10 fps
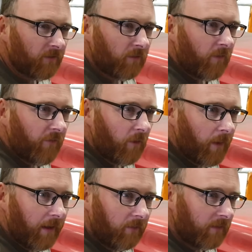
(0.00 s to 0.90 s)
over for a
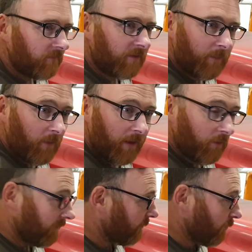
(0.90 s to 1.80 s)
while, and to be quite
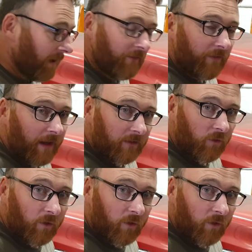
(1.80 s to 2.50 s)
honest, whatever I do,